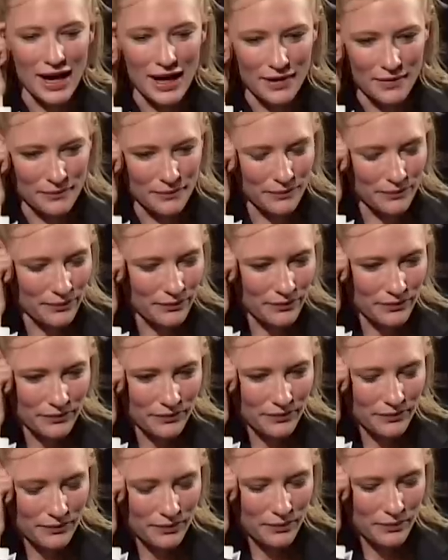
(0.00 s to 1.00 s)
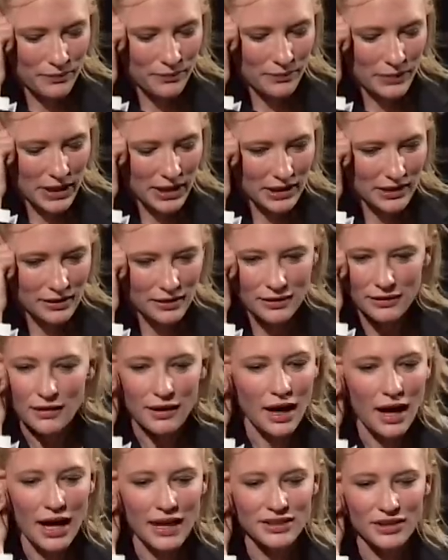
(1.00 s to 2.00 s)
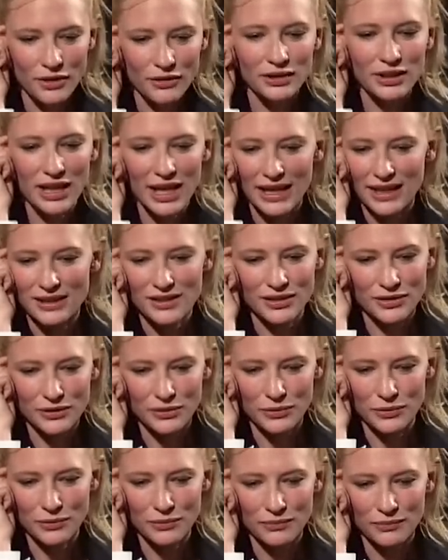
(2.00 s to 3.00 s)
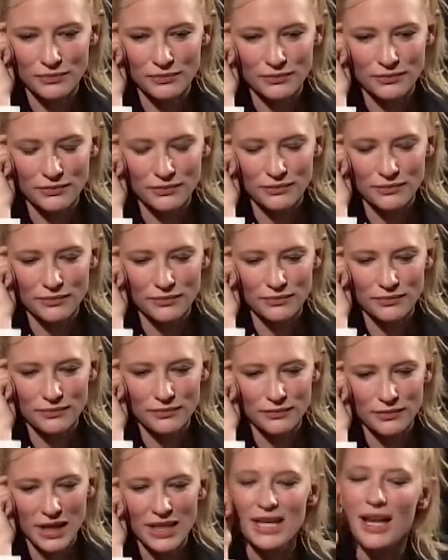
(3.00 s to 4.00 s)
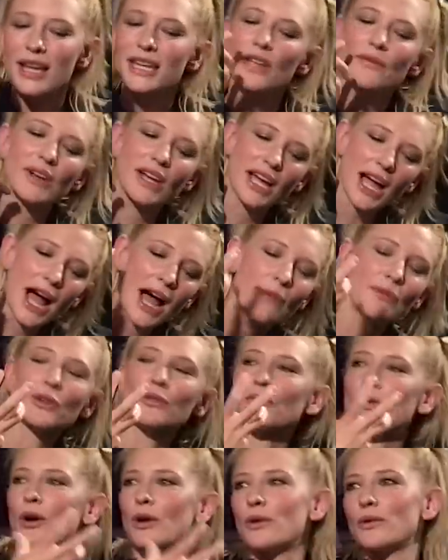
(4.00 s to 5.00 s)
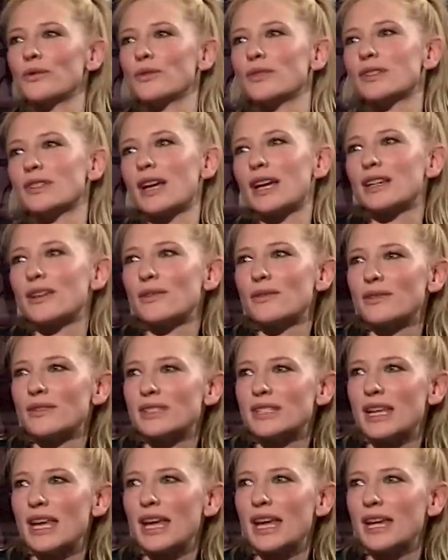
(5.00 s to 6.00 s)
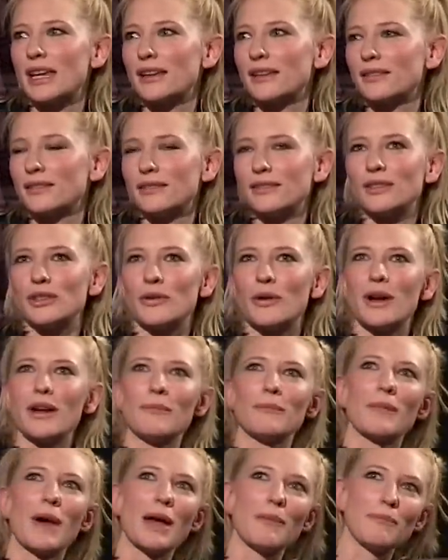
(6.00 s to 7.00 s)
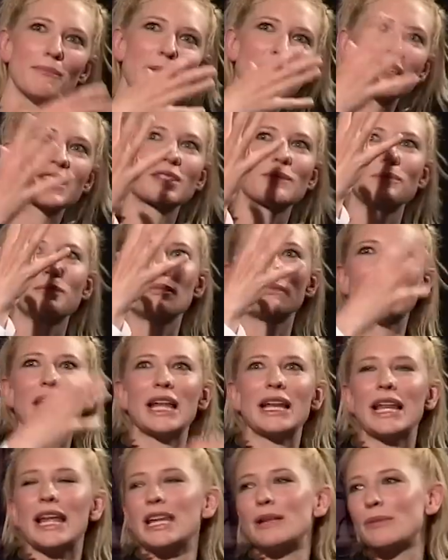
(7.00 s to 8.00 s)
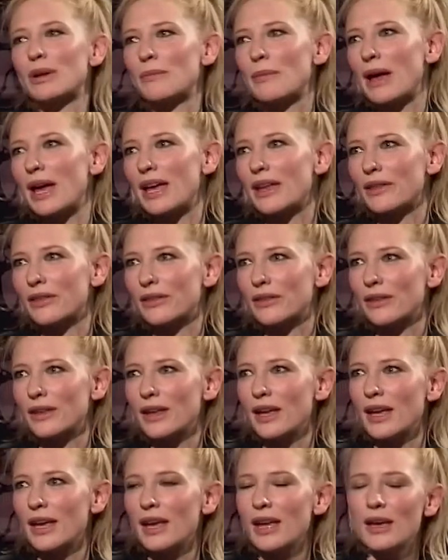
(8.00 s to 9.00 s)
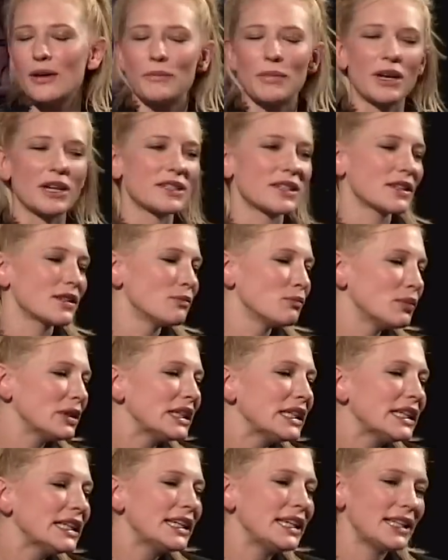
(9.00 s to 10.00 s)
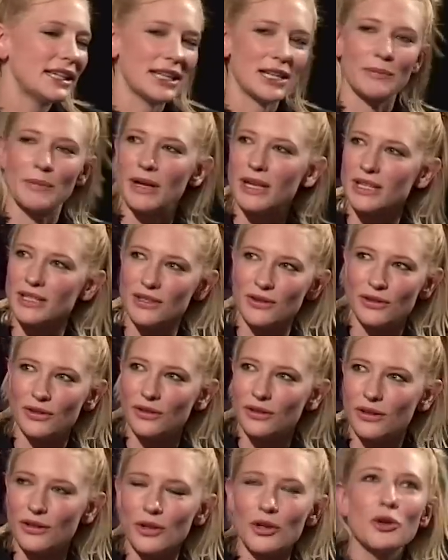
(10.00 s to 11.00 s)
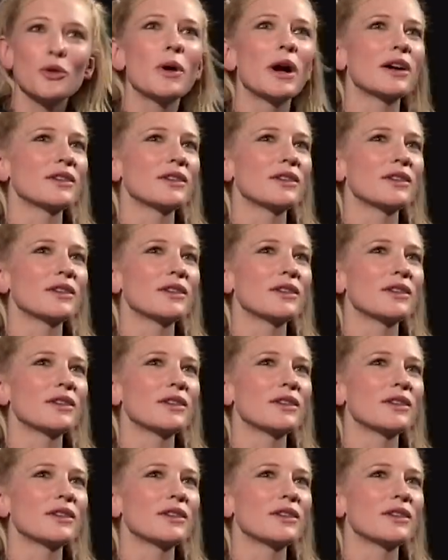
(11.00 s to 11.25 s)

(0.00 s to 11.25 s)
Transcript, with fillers: Um, but I don't like to, I, I never covet roles. I don't say, you know, I, I must play Lady Macbeth, because it completely depends on who